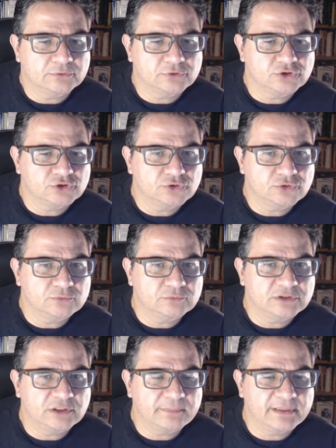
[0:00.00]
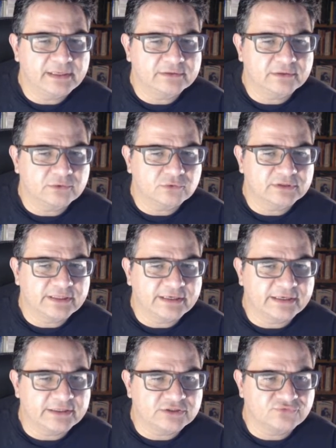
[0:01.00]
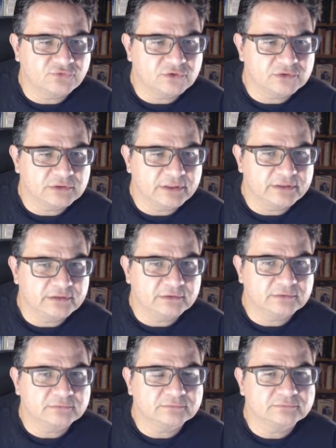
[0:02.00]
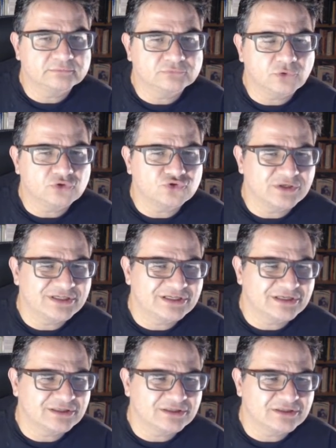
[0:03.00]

So he played rook take h4, and also e6